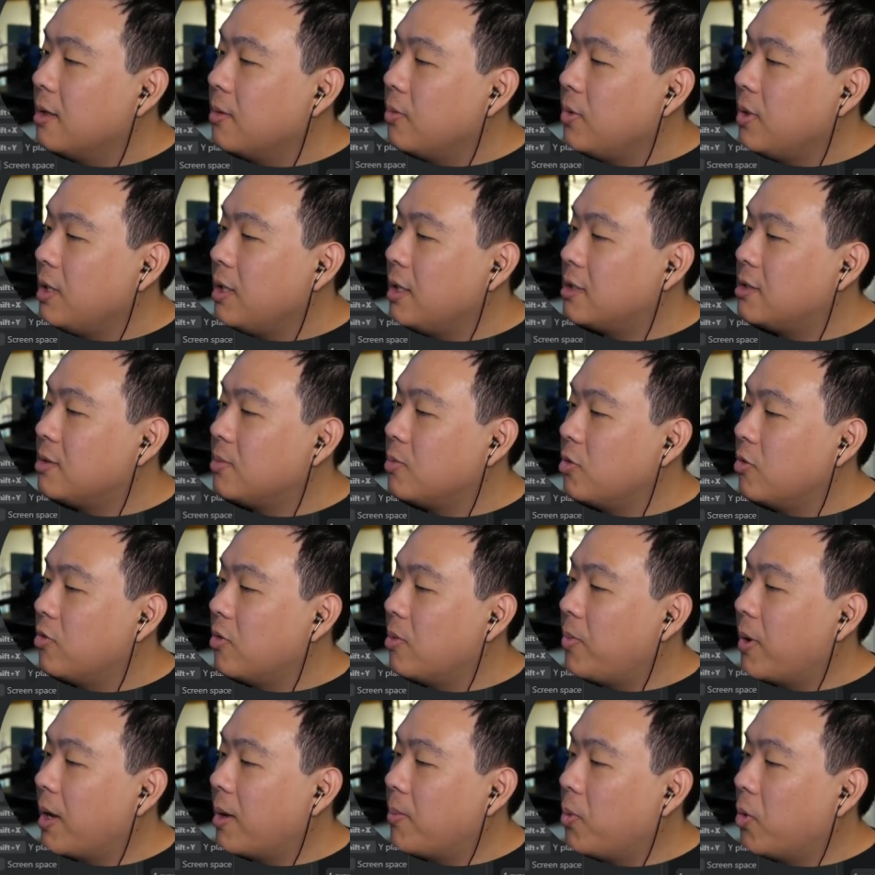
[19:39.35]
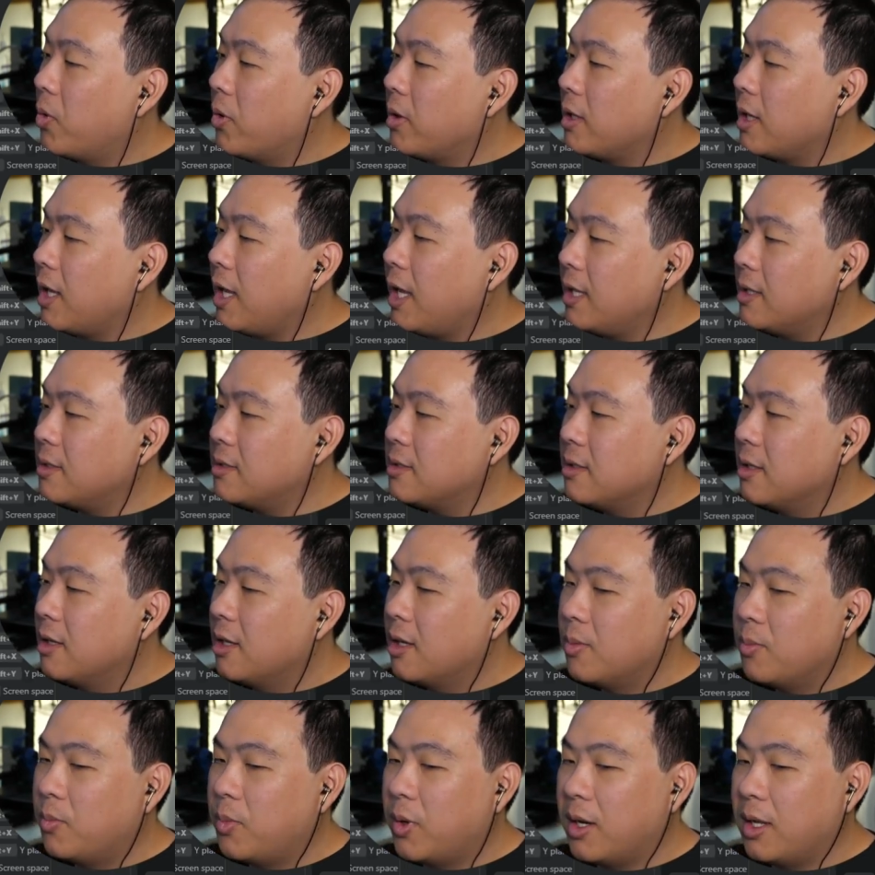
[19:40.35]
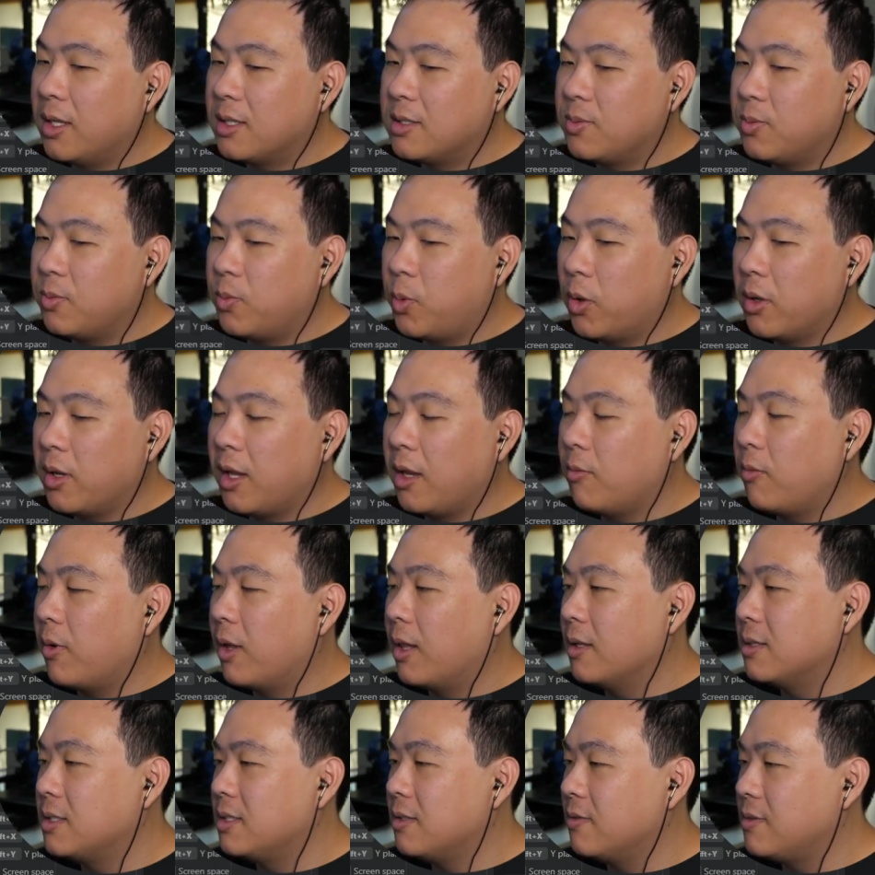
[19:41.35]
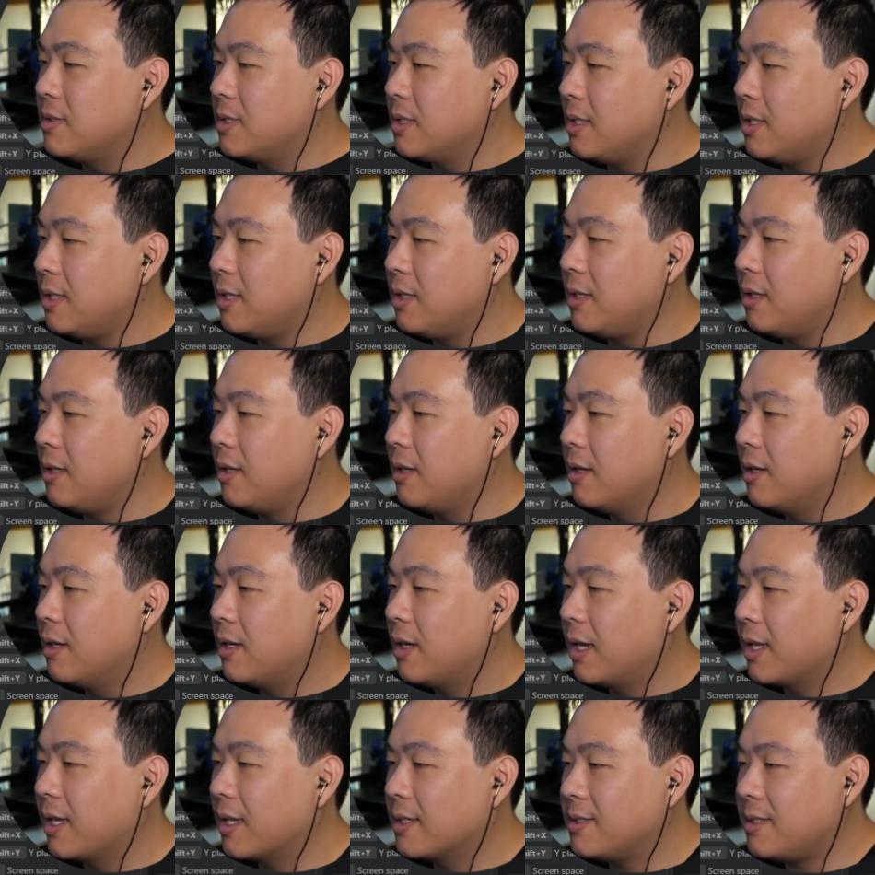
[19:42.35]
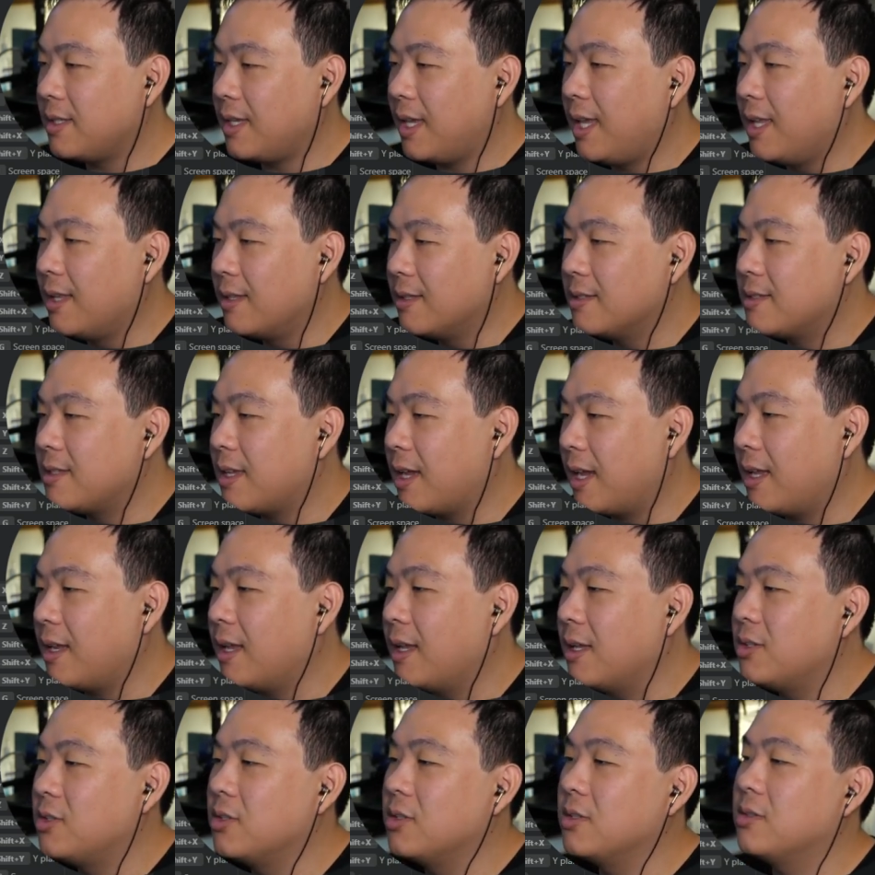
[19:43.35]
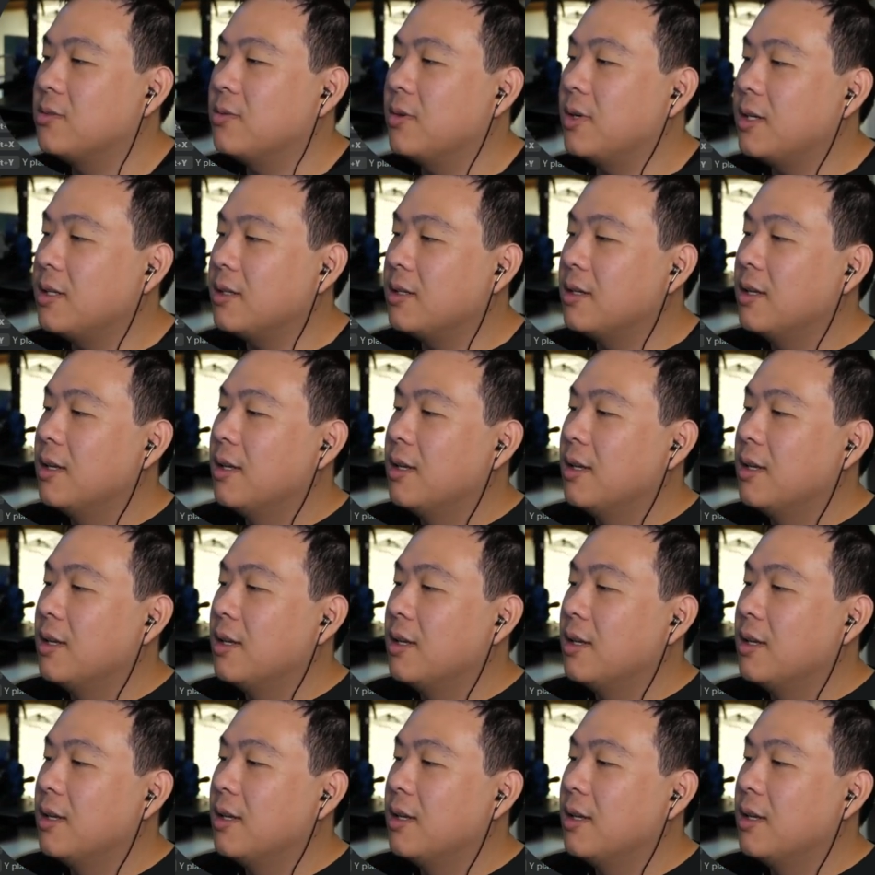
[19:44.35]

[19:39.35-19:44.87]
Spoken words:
We need to move it by 0.8, but it's 0.8 relative to the inside edges, right?